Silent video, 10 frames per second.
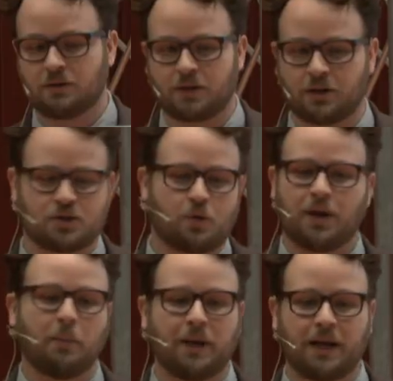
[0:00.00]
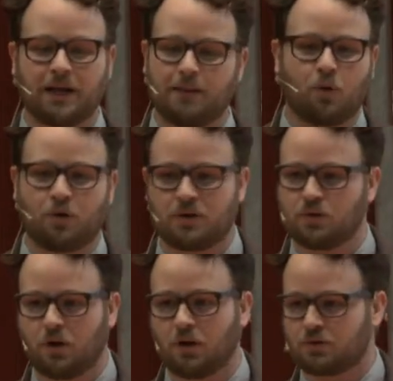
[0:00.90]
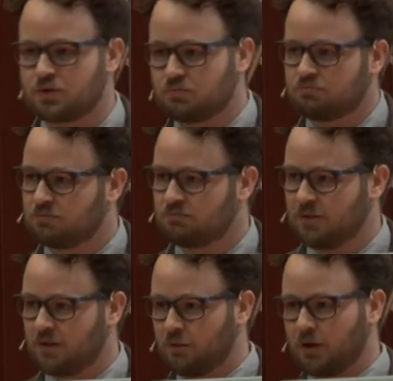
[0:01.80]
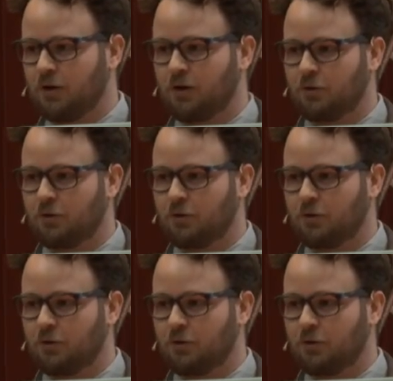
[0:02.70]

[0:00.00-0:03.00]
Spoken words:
then there's no way I'm bidding any more than $2. I think we can all